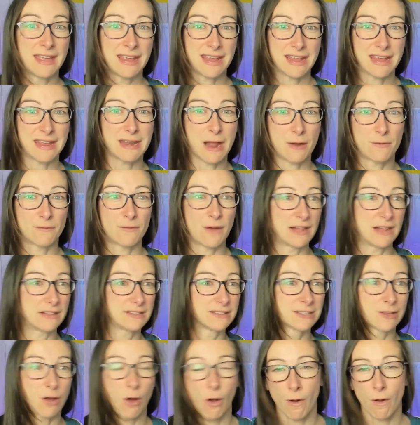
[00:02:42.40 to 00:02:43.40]
in
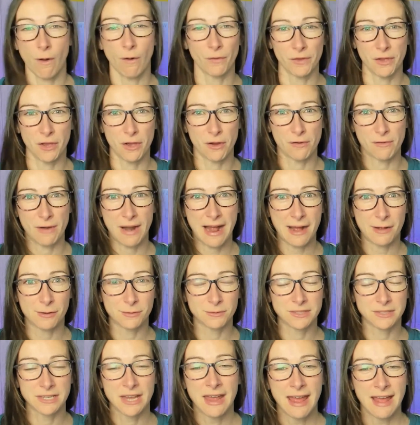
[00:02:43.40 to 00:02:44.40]
advance all year
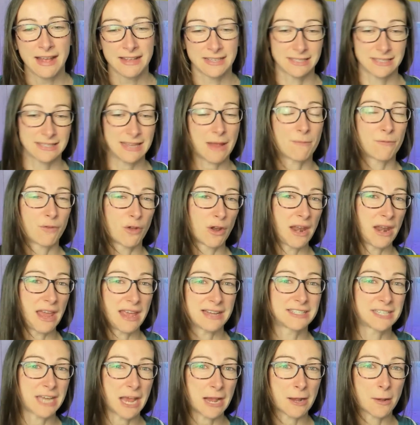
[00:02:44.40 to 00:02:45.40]
round. Same for
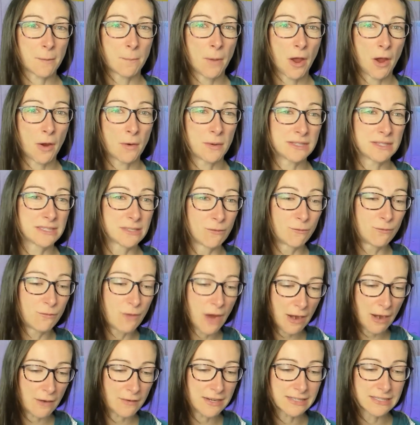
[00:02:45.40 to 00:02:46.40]
Lake Tekapo. It's a
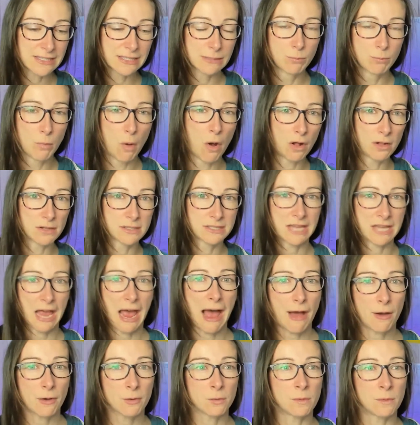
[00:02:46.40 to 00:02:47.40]
very small
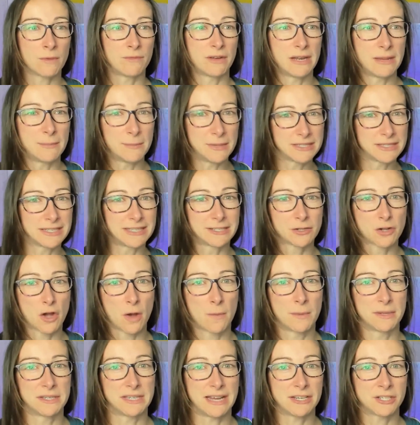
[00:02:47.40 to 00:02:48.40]
town with limited
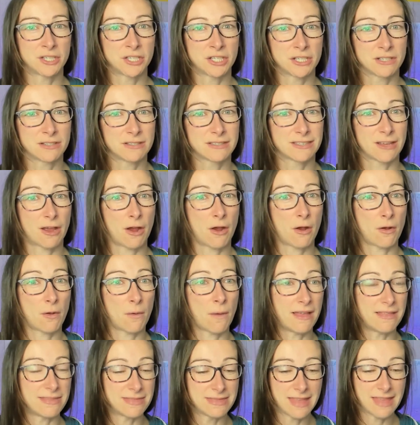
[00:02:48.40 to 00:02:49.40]
accommodation, so
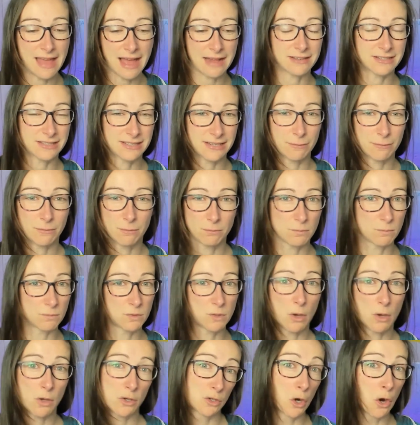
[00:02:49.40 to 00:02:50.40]
in that
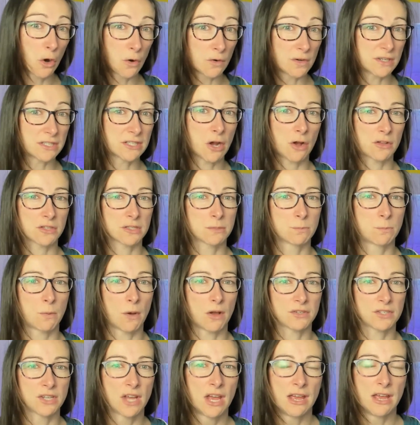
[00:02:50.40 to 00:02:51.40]
tourist
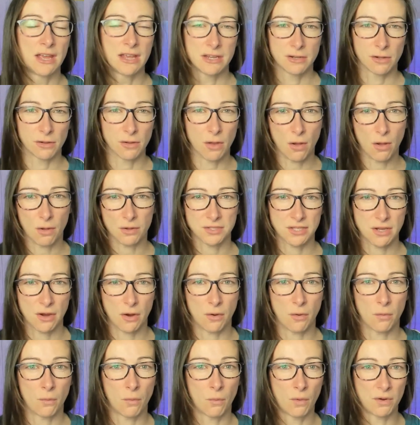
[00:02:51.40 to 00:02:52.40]
hotspot, you'll
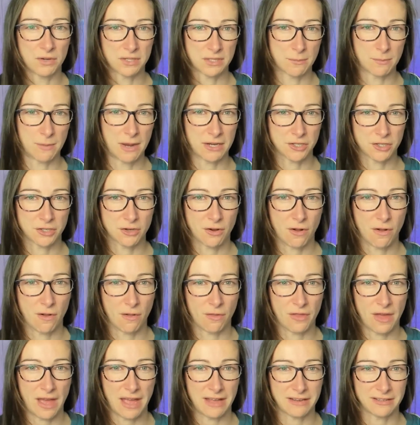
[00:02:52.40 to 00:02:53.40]
also want to make sure
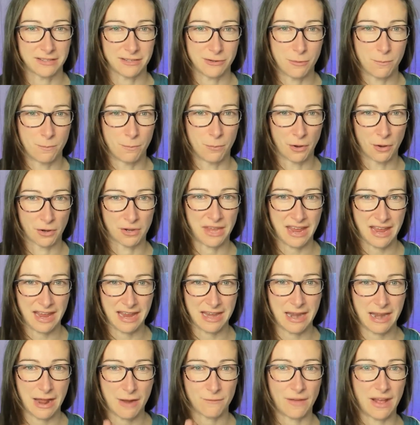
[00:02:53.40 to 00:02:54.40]
that you book
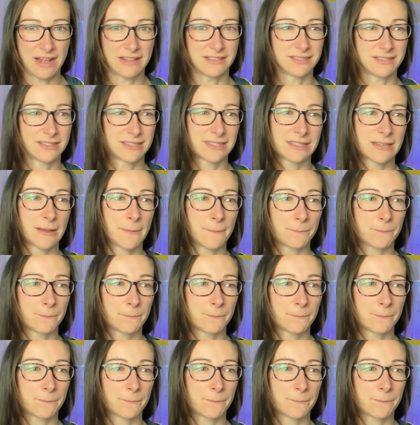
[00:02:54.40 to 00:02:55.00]
in advance.